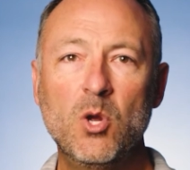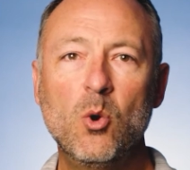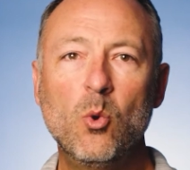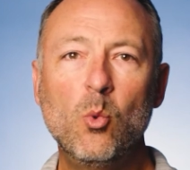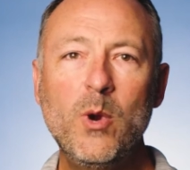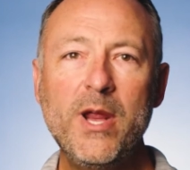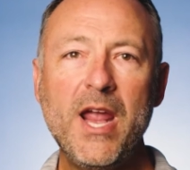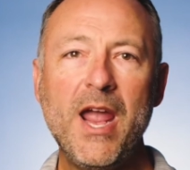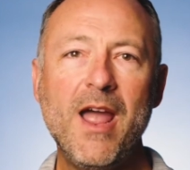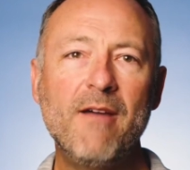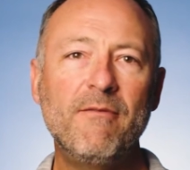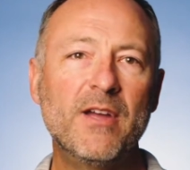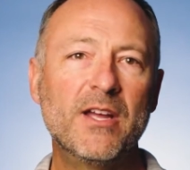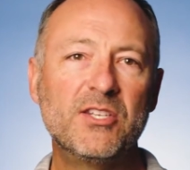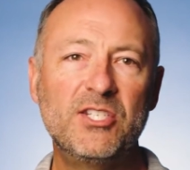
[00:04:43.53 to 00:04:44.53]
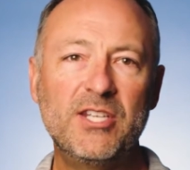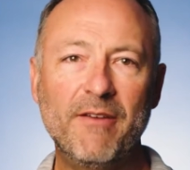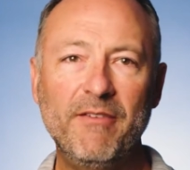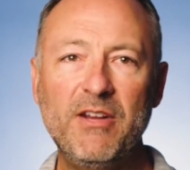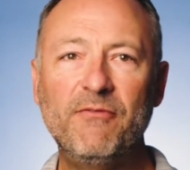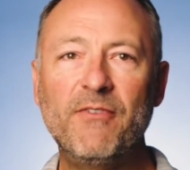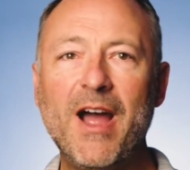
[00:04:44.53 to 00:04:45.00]
We have a
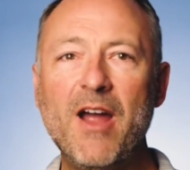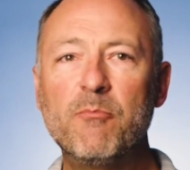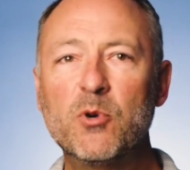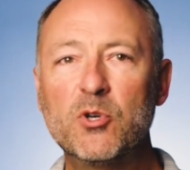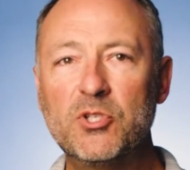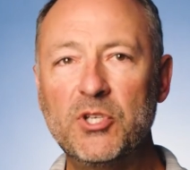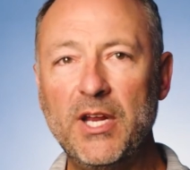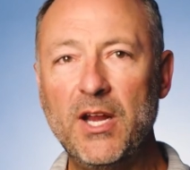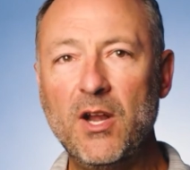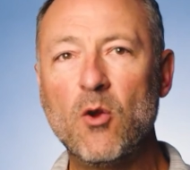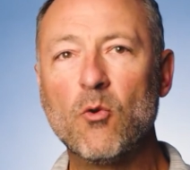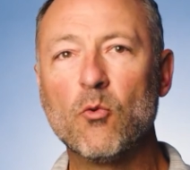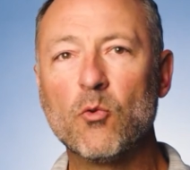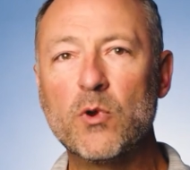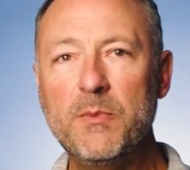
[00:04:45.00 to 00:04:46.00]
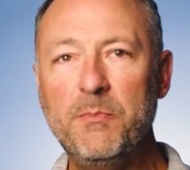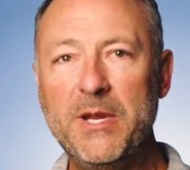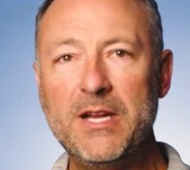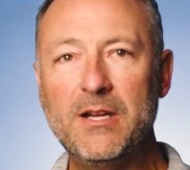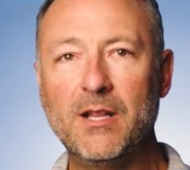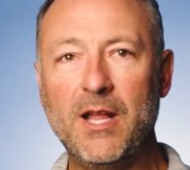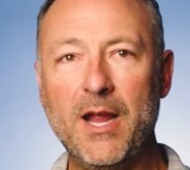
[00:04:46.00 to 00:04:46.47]
75%
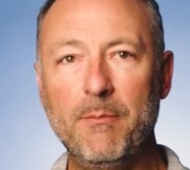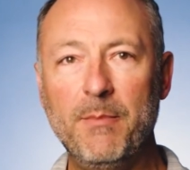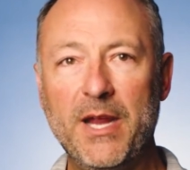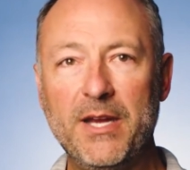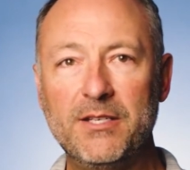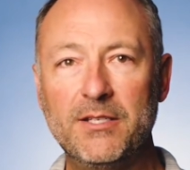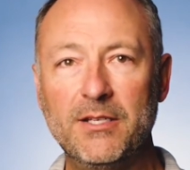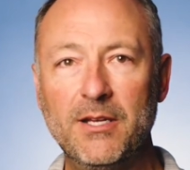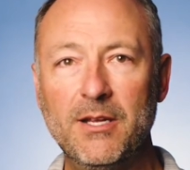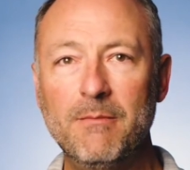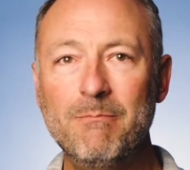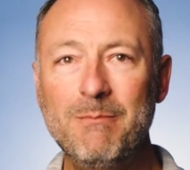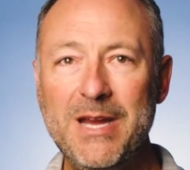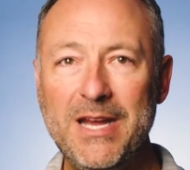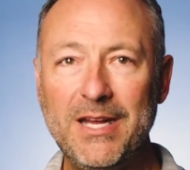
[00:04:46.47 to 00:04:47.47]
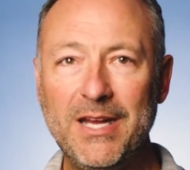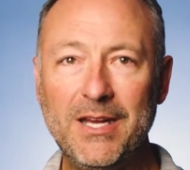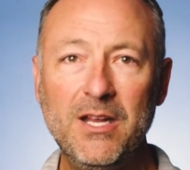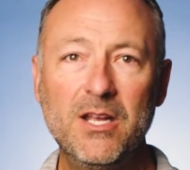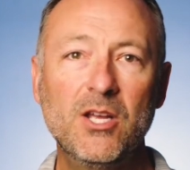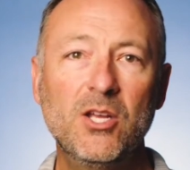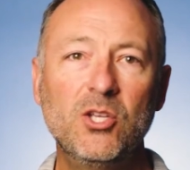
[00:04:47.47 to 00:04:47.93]
repeat client base, meaning
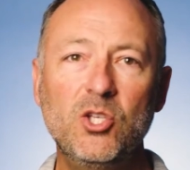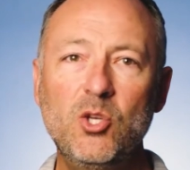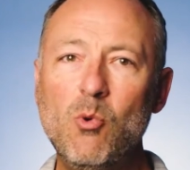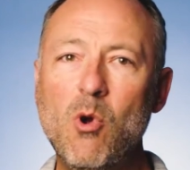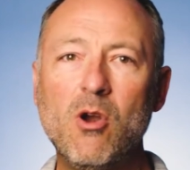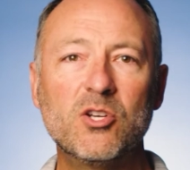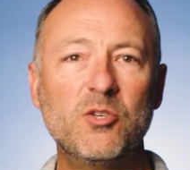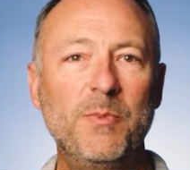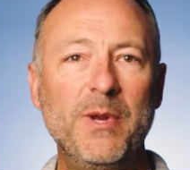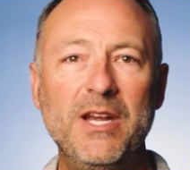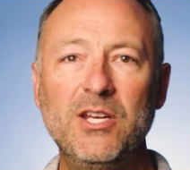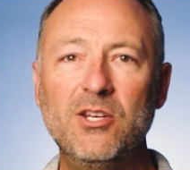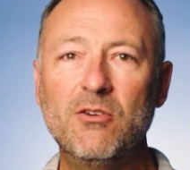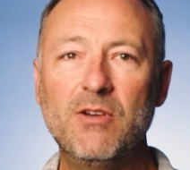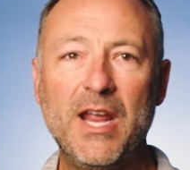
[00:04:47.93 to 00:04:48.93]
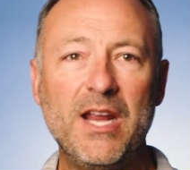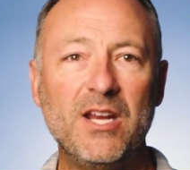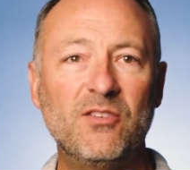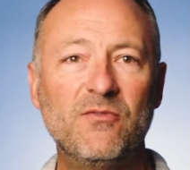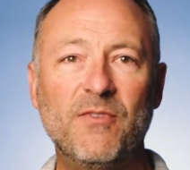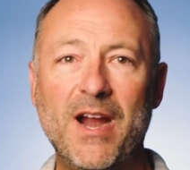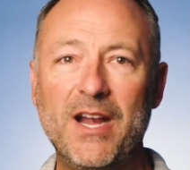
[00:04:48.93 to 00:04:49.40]
you aren't spending your
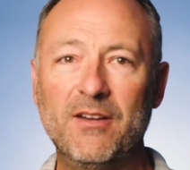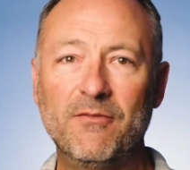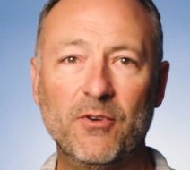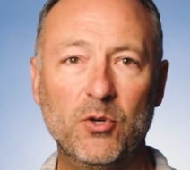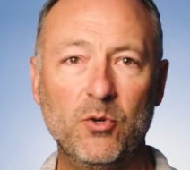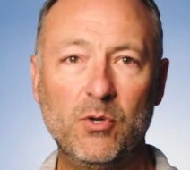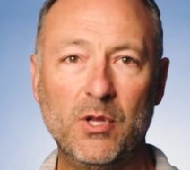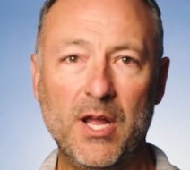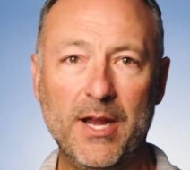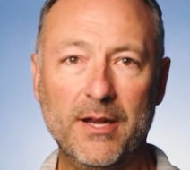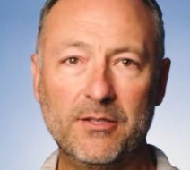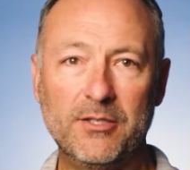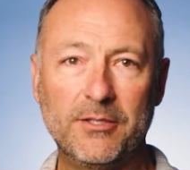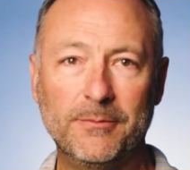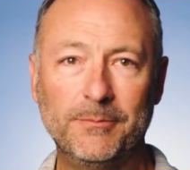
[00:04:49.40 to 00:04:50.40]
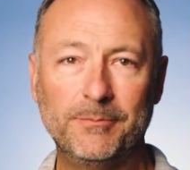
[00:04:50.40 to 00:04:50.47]
days fighting for new clients.